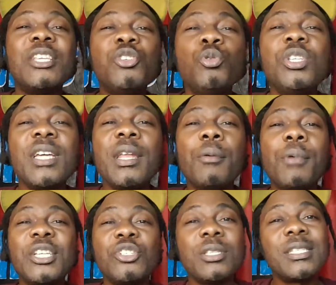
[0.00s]
new
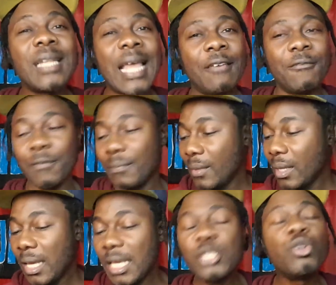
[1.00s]
generation's life,
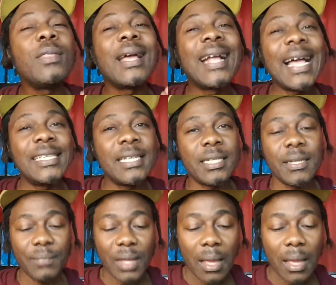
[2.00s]
is on the gadget.